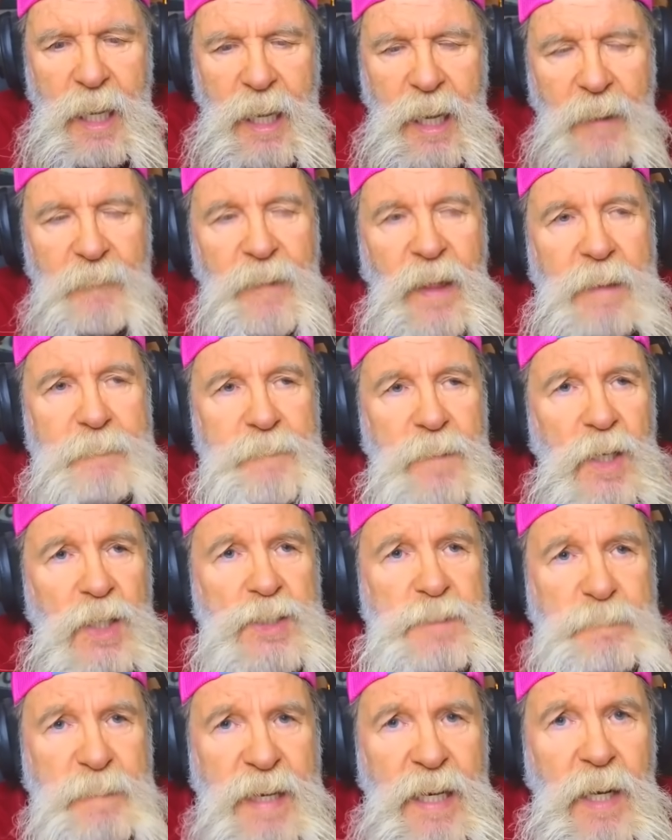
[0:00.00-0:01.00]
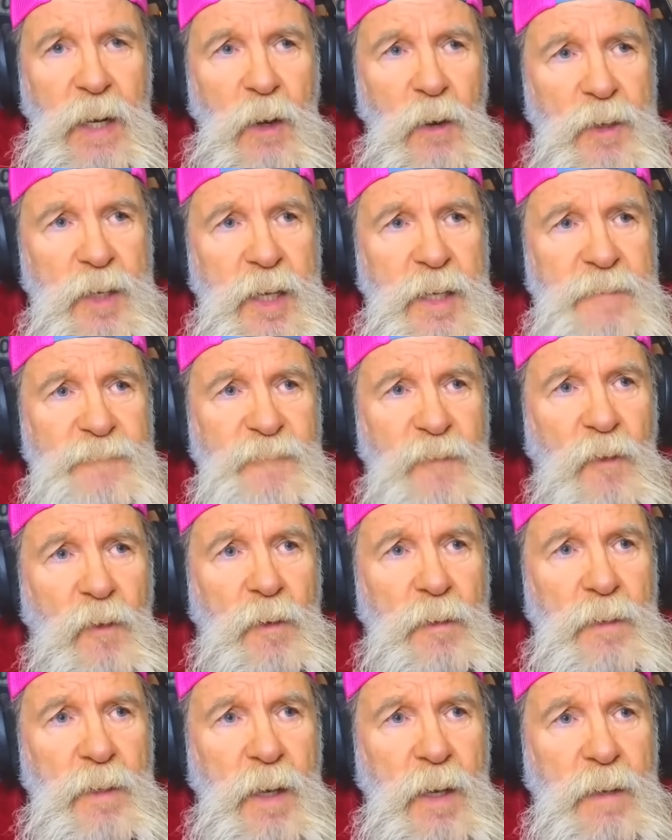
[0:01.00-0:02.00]
and they must be looking
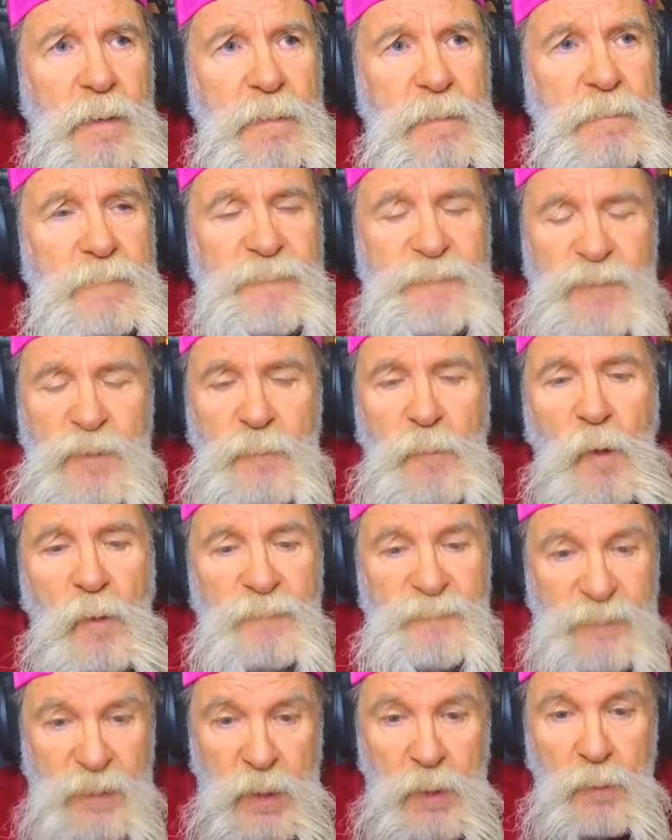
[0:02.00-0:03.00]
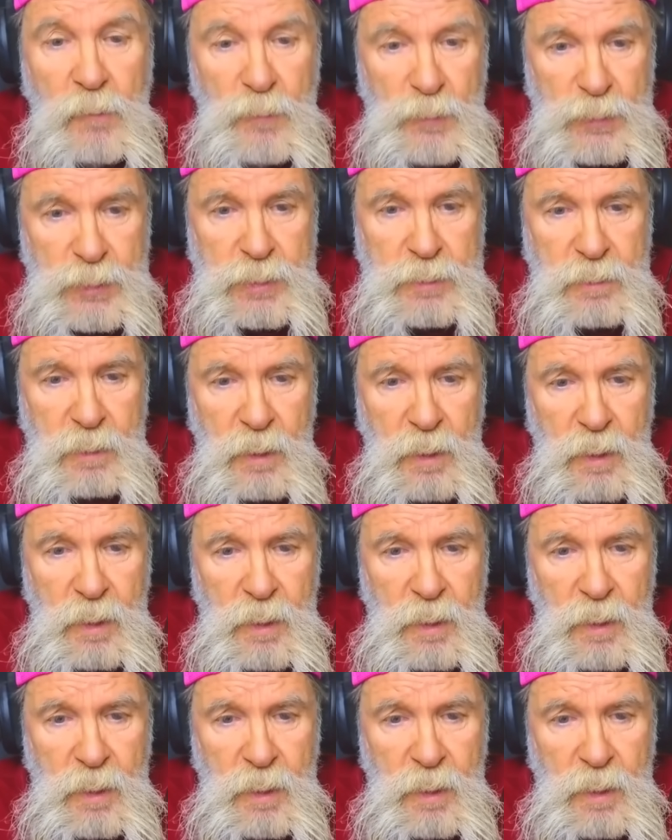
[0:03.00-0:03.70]
for a few more views,